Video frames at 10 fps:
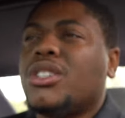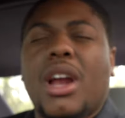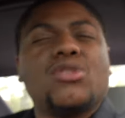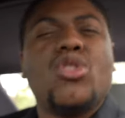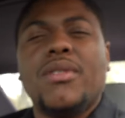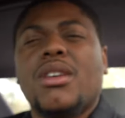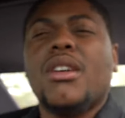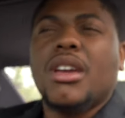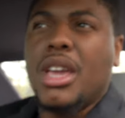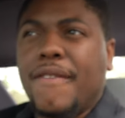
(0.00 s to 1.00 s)
You know, I've driven the
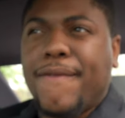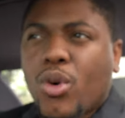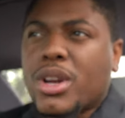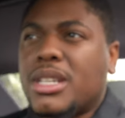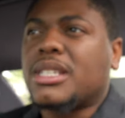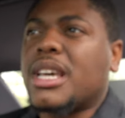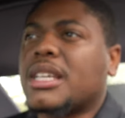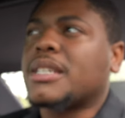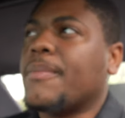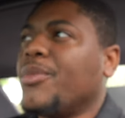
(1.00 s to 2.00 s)
e
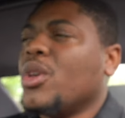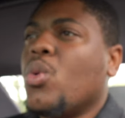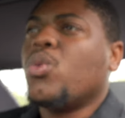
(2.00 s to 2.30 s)
E46,